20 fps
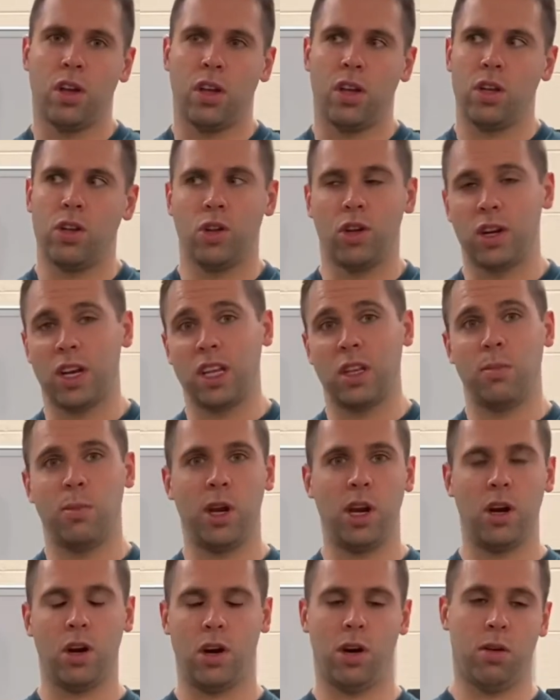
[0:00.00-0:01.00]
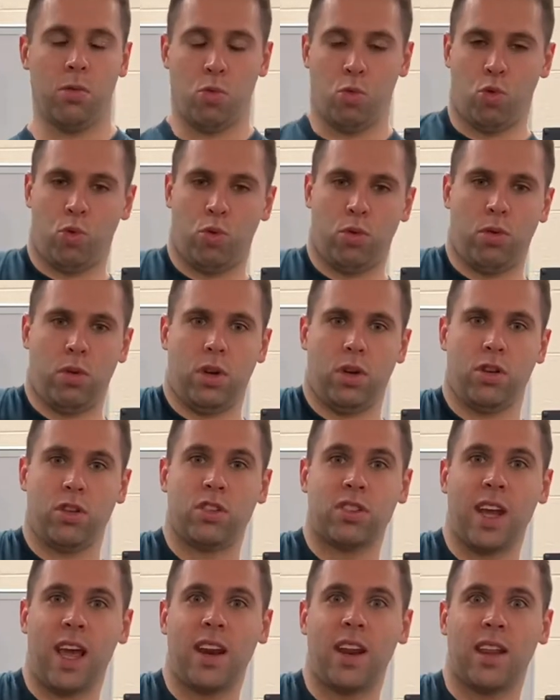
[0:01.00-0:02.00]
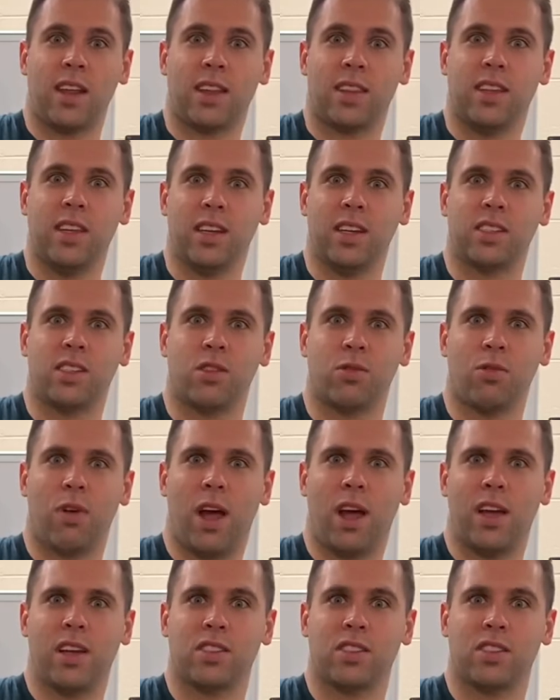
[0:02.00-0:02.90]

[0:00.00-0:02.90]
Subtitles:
look in the mirror, you're standing like this, right?